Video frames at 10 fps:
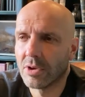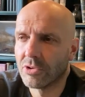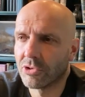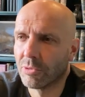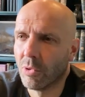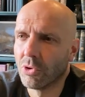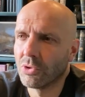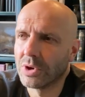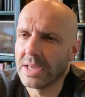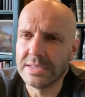So the more
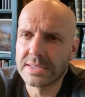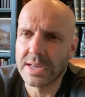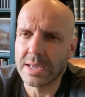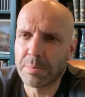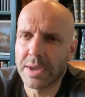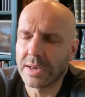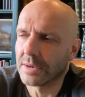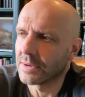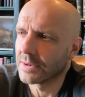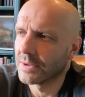you're knees deep
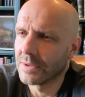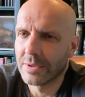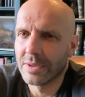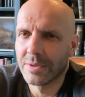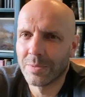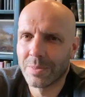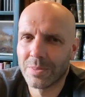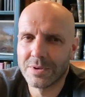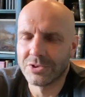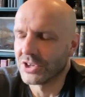in
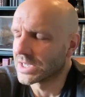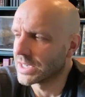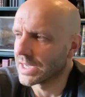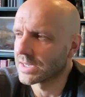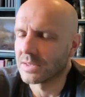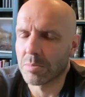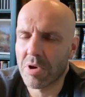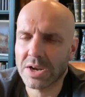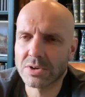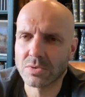logistics and the
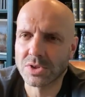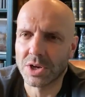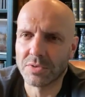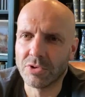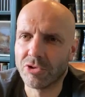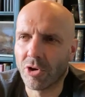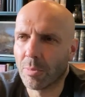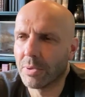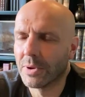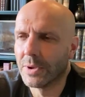practical side of your
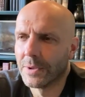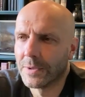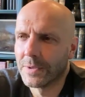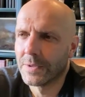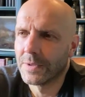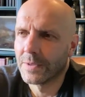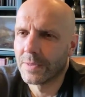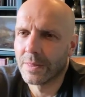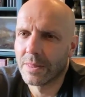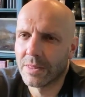job,
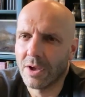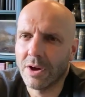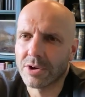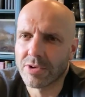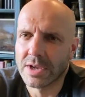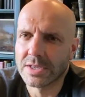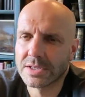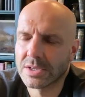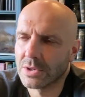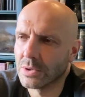the harder it is
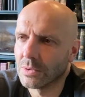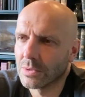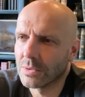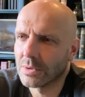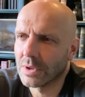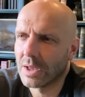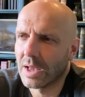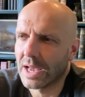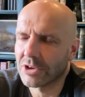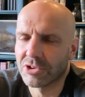to
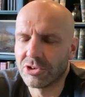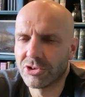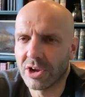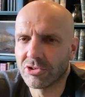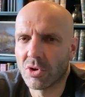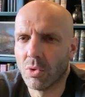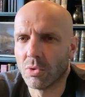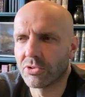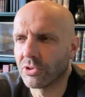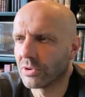actually change
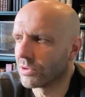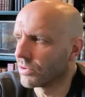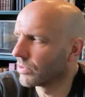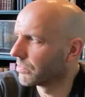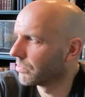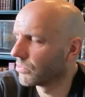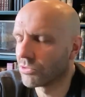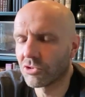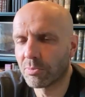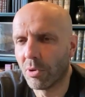course and
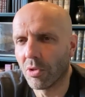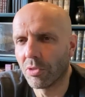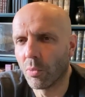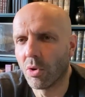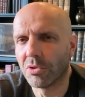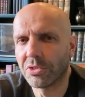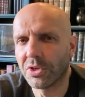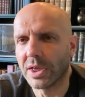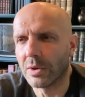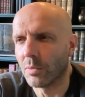spot the one
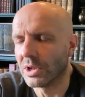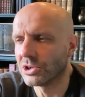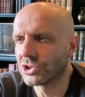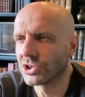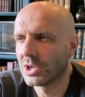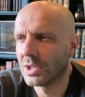thing which